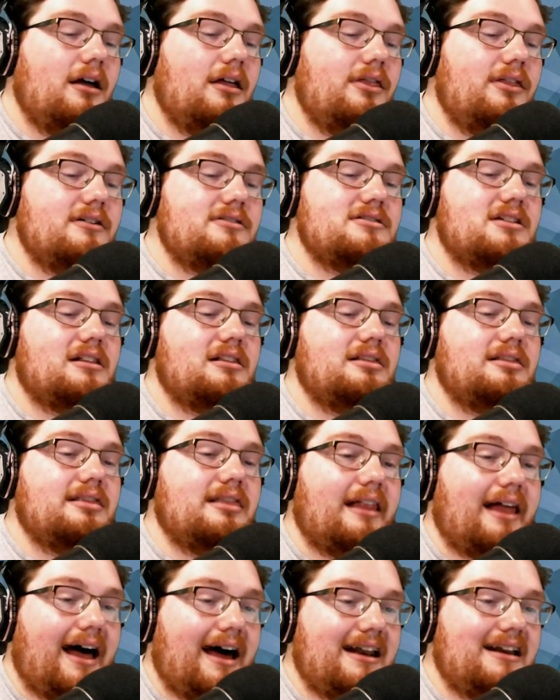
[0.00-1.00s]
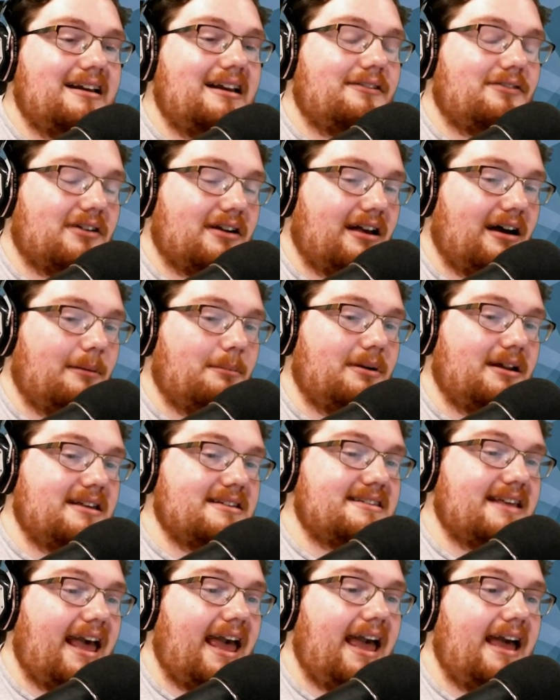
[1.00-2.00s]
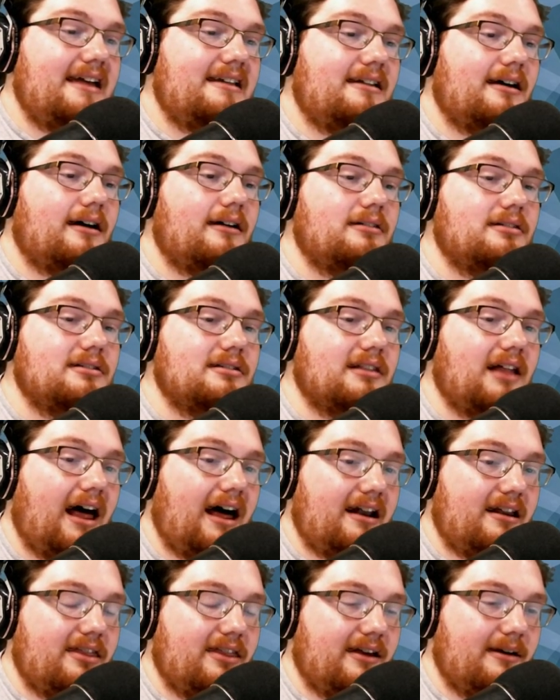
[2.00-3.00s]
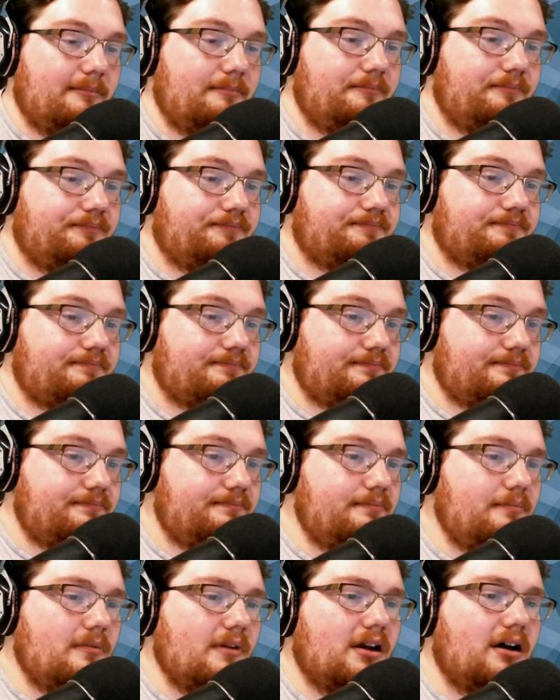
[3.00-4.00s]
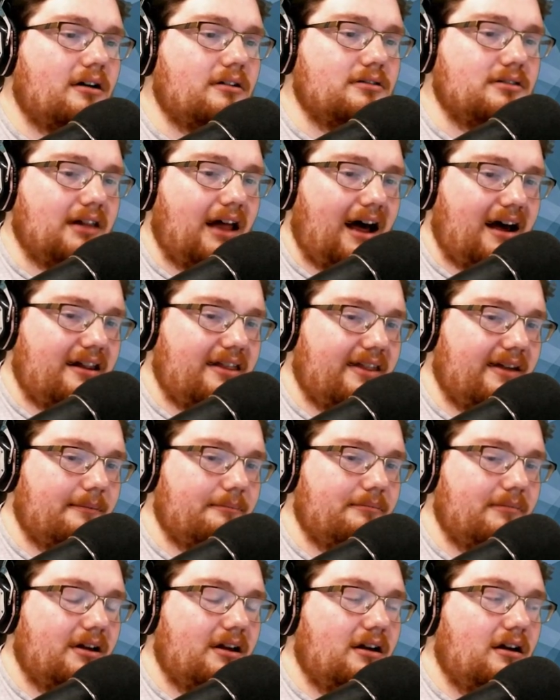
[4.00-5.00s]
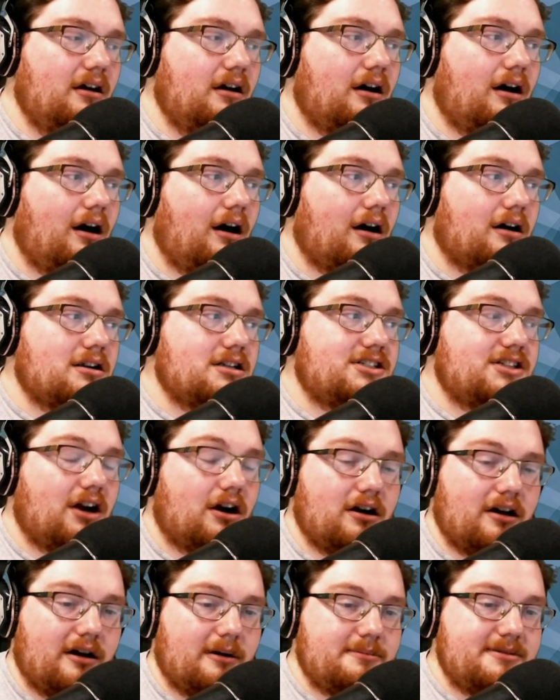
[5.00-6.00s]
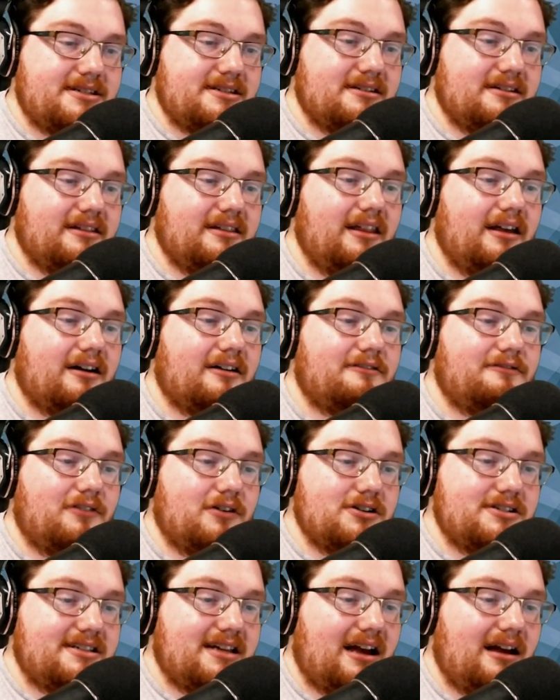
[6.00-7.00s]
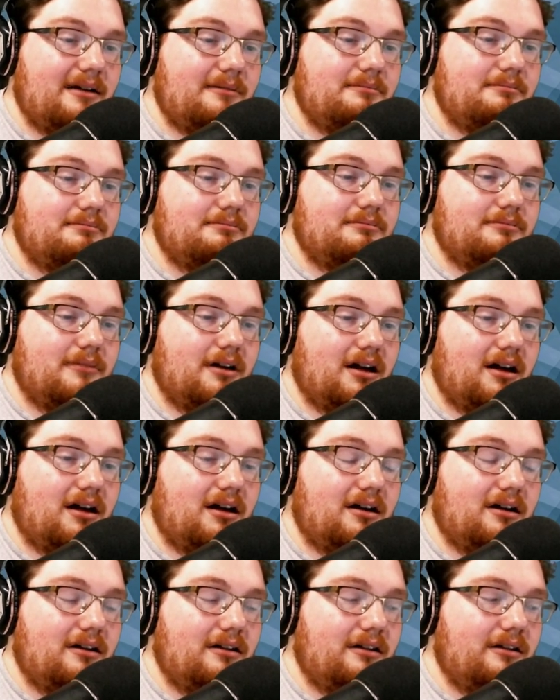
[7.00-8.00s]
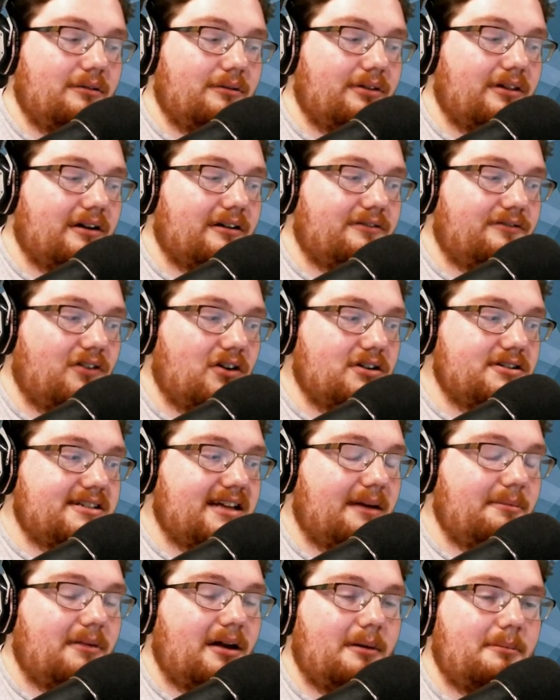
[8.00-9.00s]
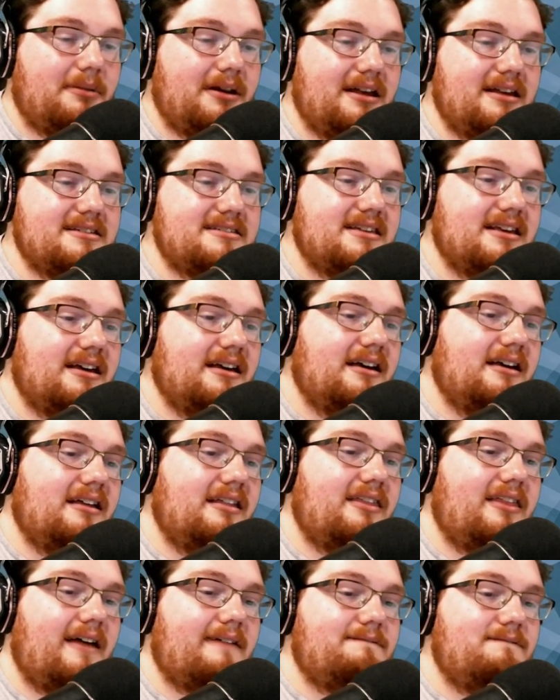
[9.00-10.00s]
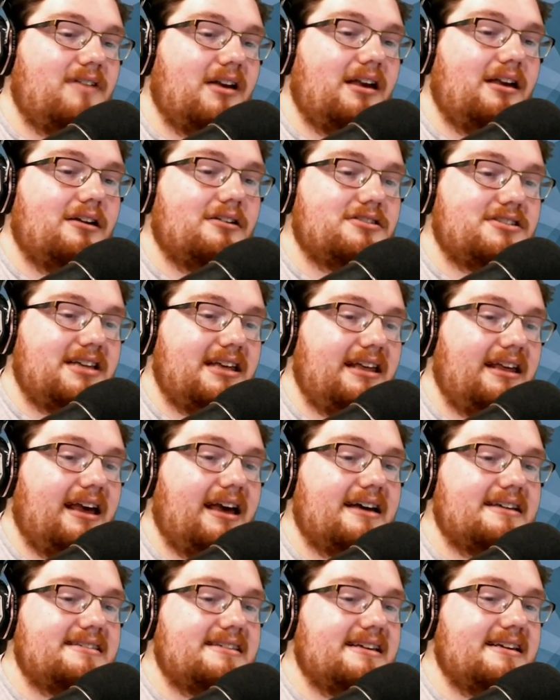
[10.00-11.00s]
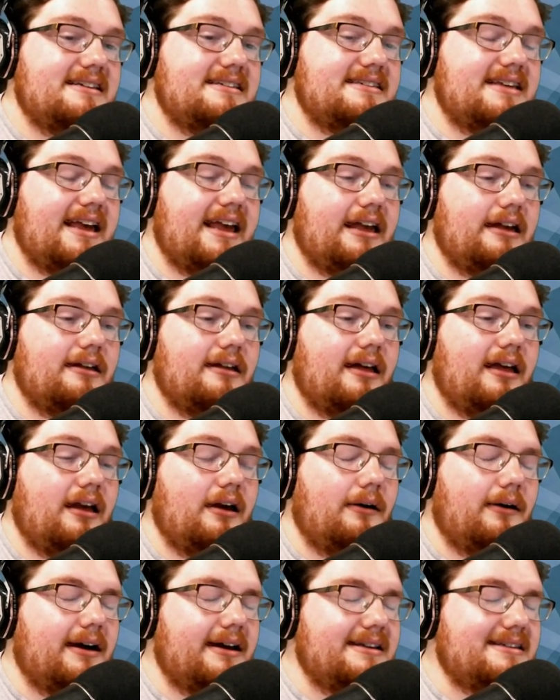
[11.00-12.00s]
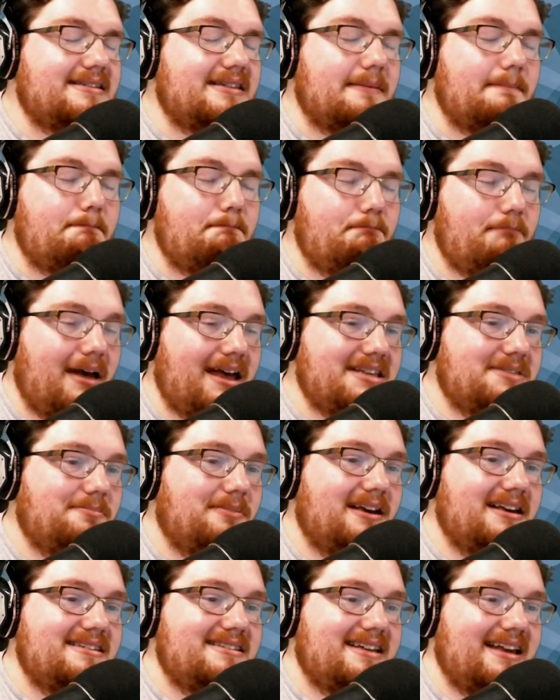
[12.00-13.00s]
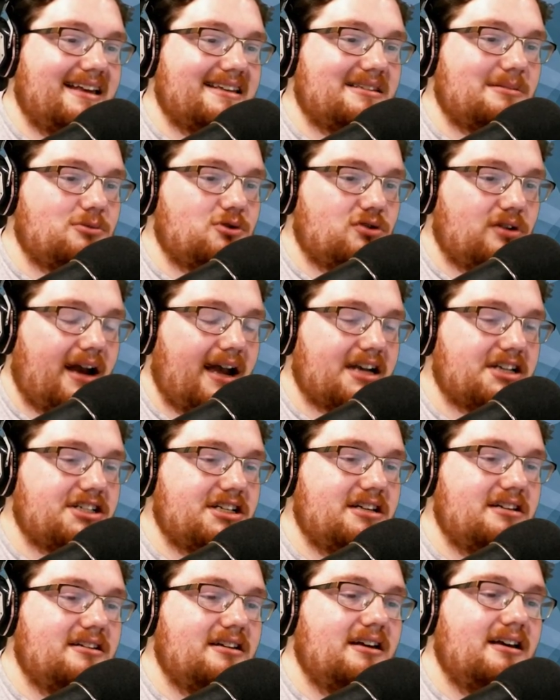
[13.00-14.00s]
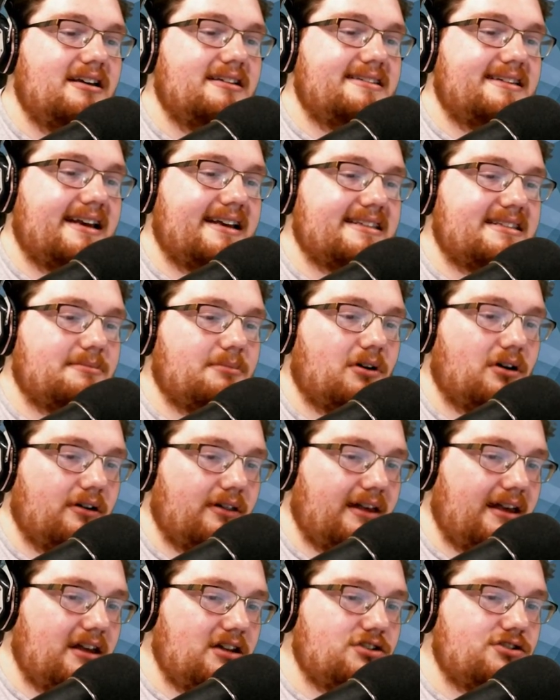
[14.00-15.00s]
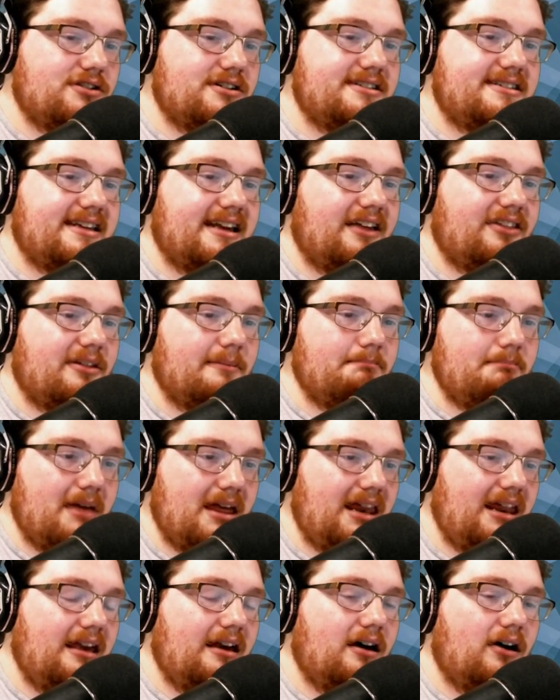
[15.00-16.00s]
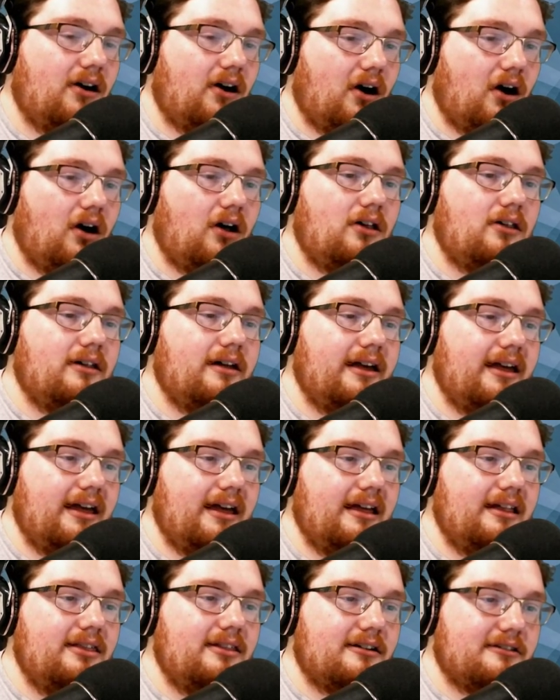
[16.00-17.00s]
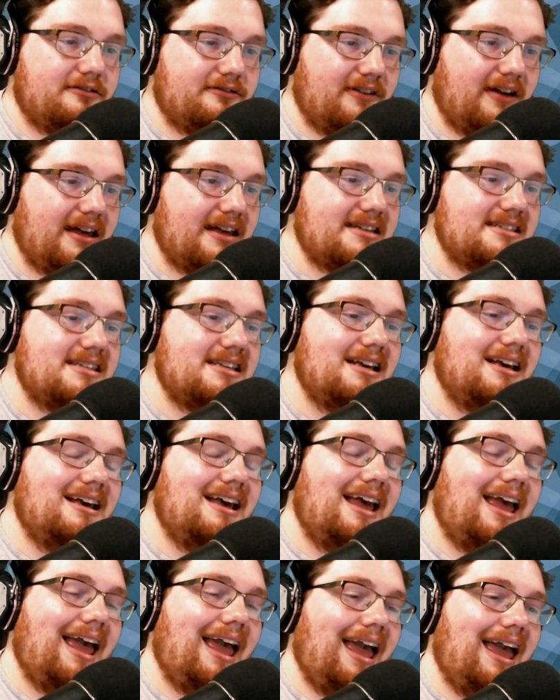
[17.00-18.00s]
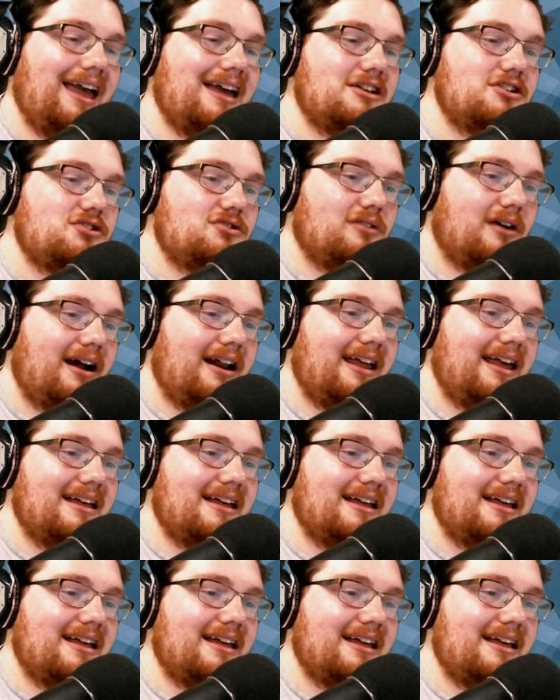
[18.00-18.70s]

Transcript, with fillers: There's a lot of different companies, and a lot of them, a lot of them are startups. They're first time, uh, you know, they're first time companies that figure C E S is a, you know, is the best place to get some traction, to get some early interest, to get the media all in their face and try